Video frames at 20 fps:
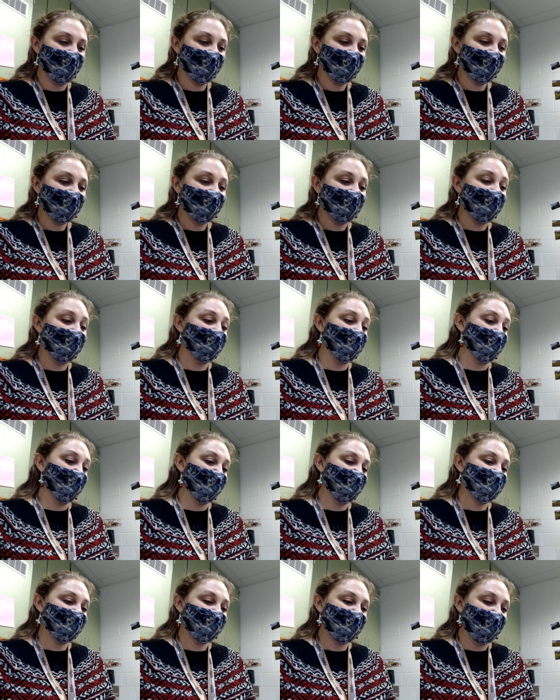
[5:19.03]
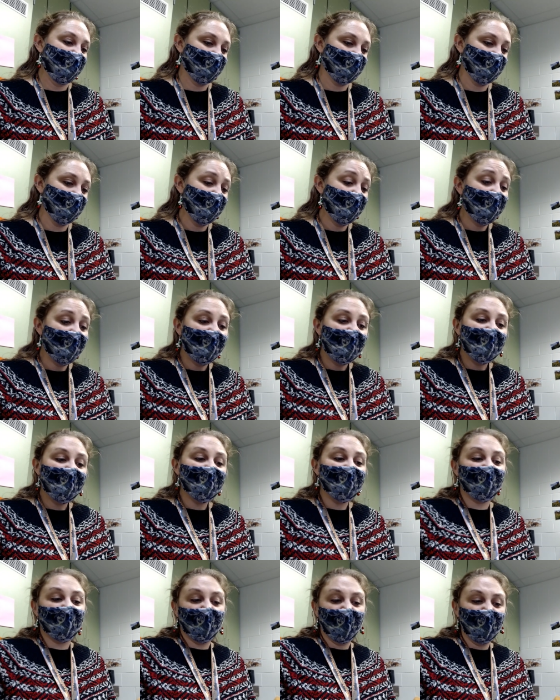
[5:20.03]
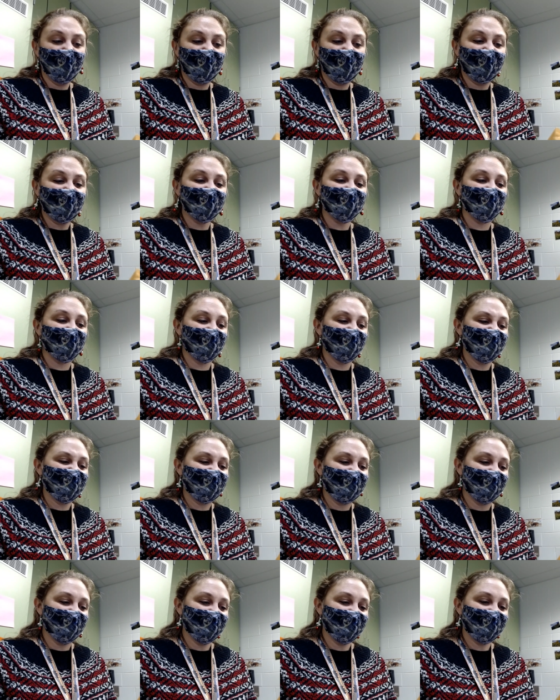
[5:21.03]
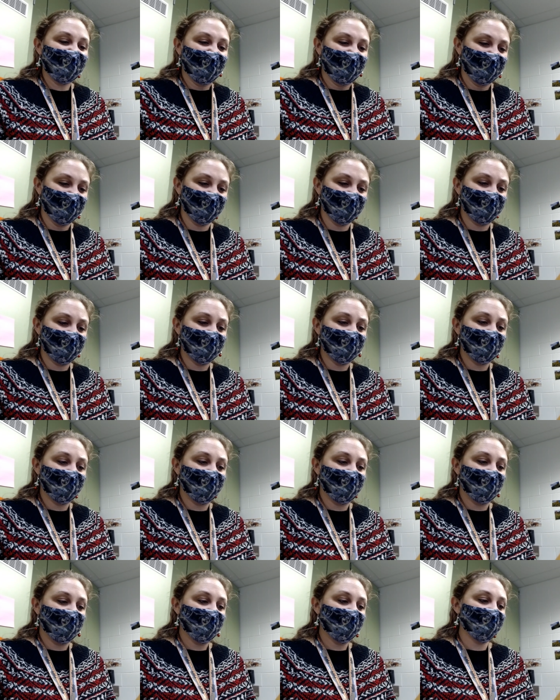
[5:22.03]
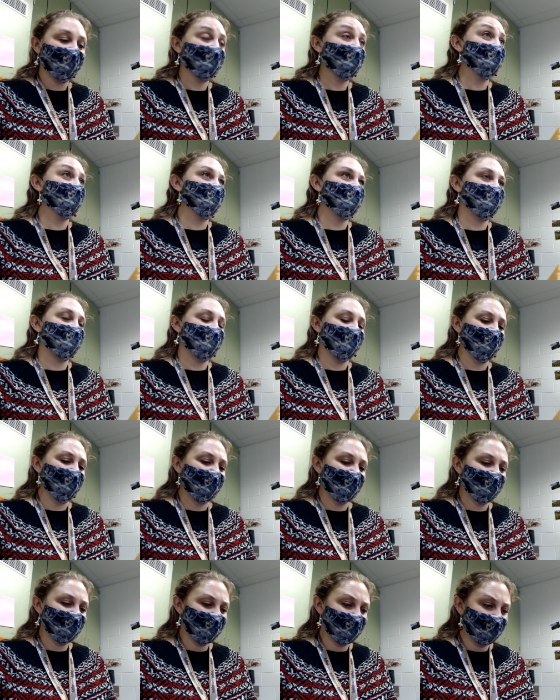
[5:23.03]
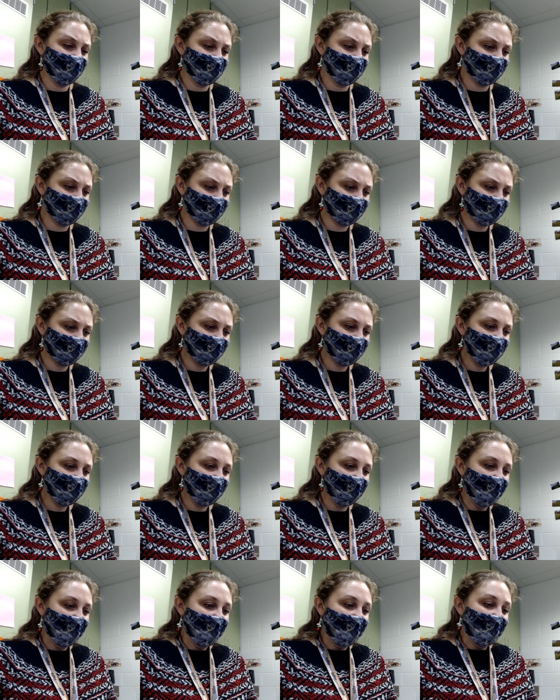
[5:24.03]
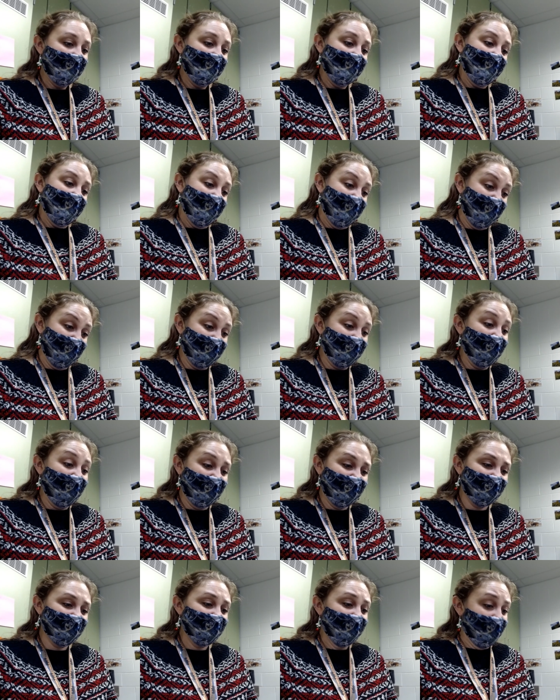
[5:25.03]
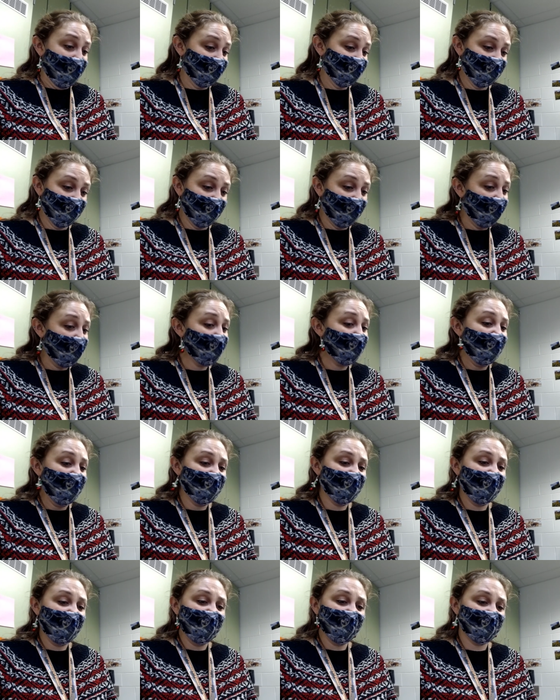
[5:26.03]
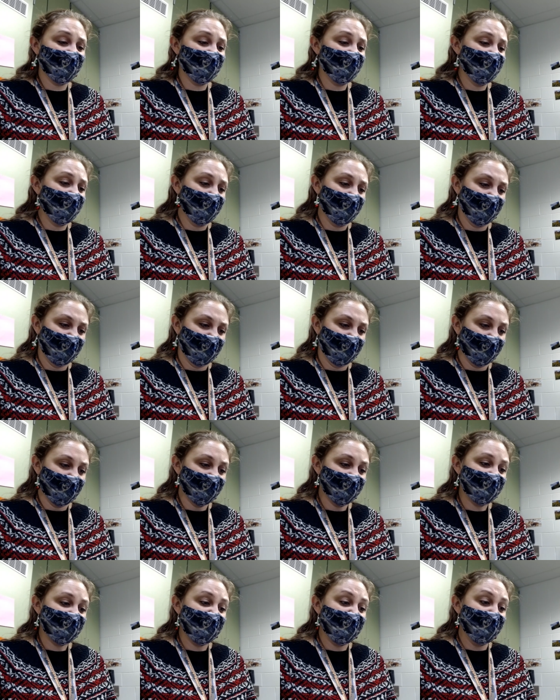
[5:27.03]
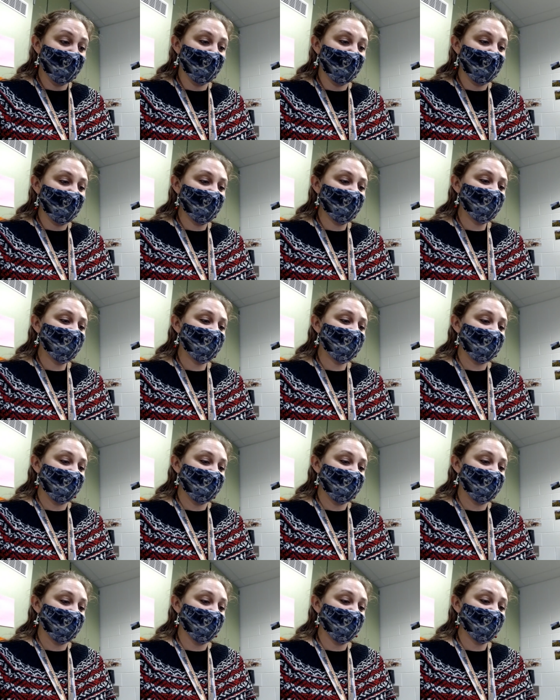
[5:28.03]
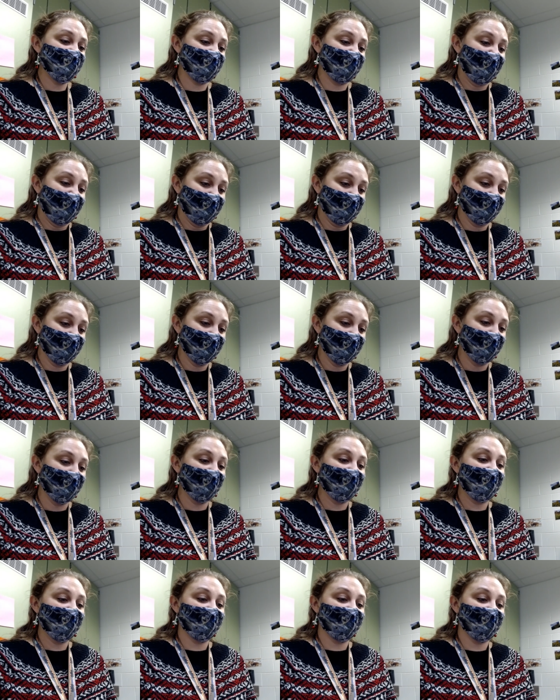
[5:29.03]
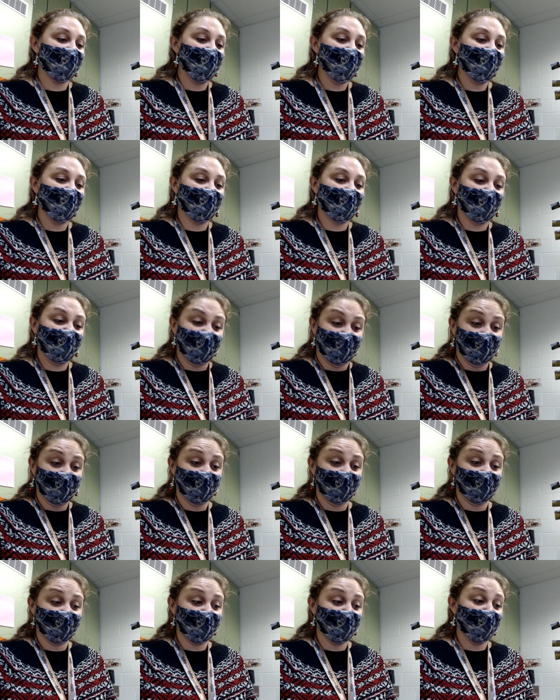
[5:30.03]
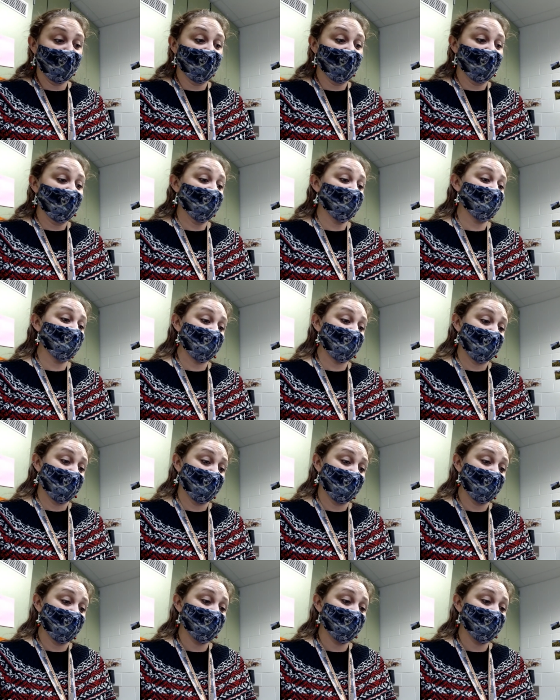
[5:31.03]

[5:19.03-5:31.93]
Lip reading: A voice said, 4 minutes, 37 seconds. It was George. I had, after all my running through the corridors, emerged into a trap only a few feet from where I had started.